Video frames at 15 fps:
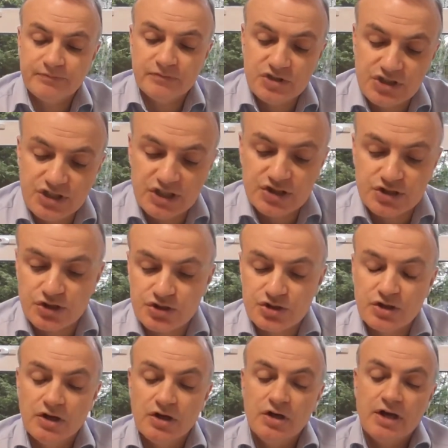Jesus
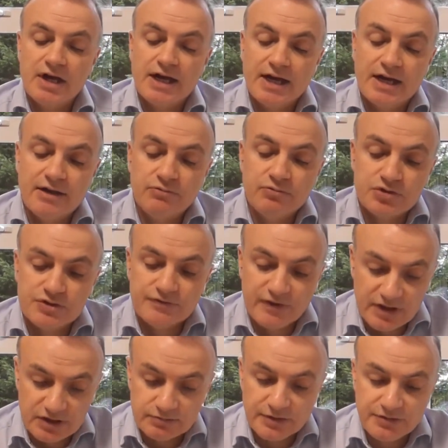was
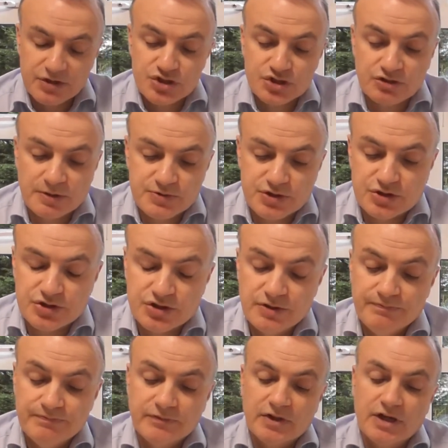filled with the scriptures
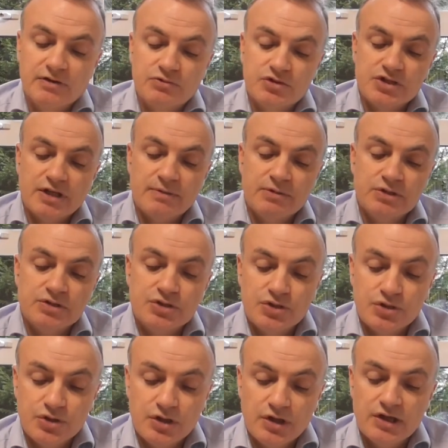and was able
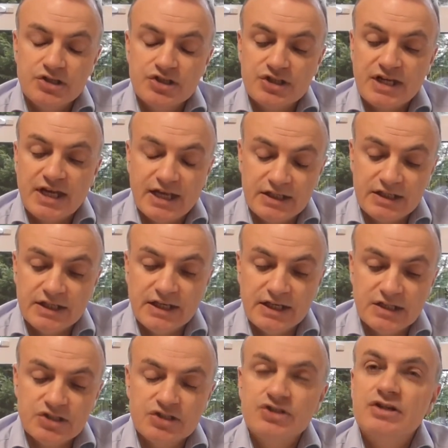to stand
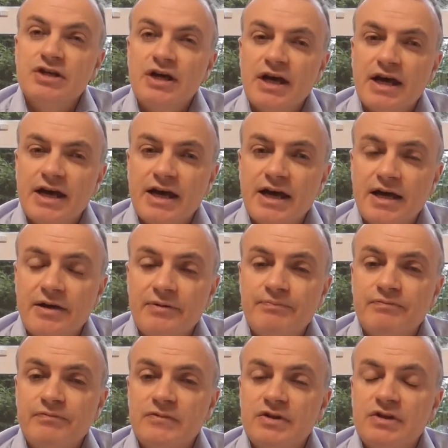against
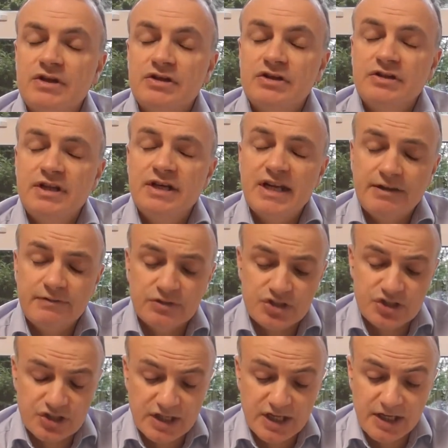the devil's
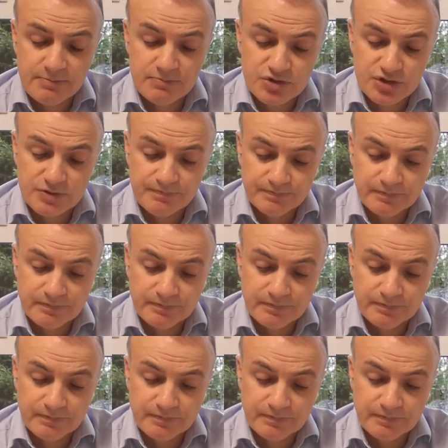schemes.